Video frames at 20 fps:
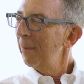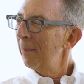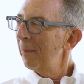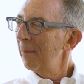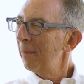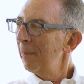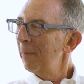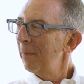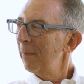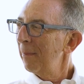
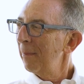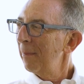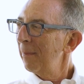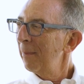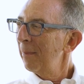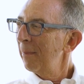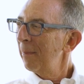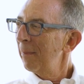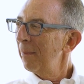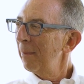
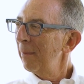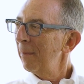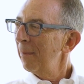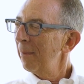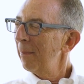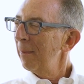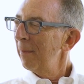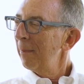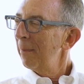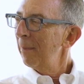
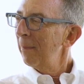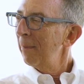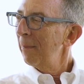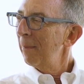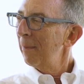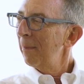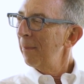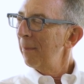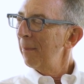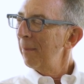
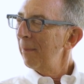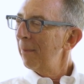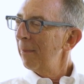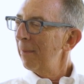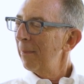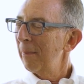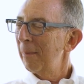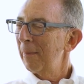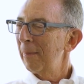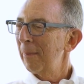
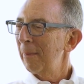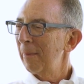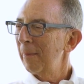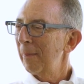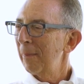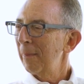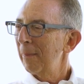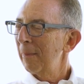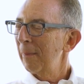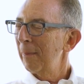
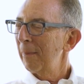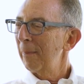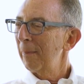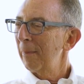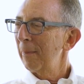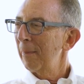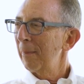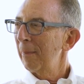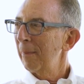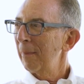
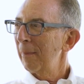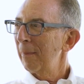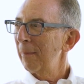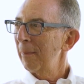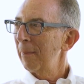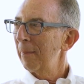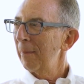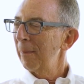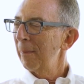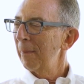
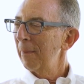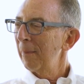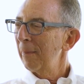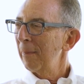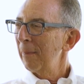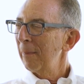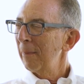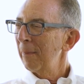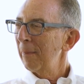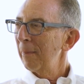
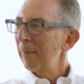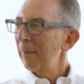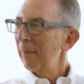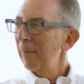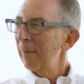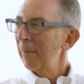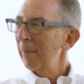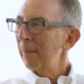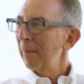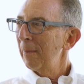
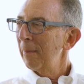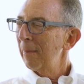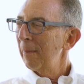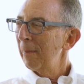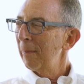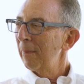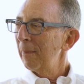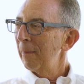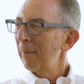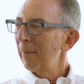
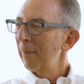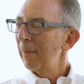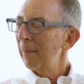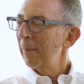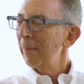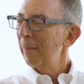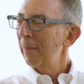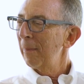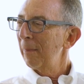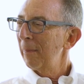
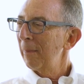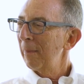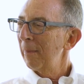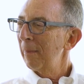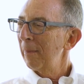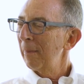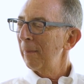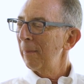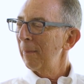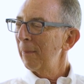
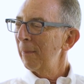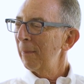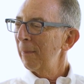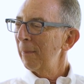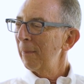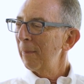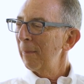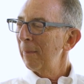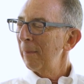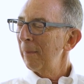
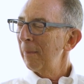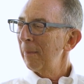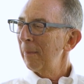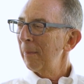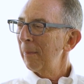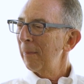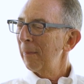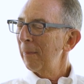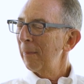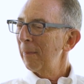
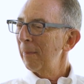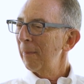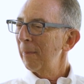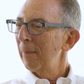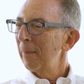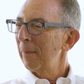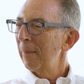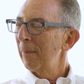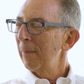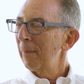(silent)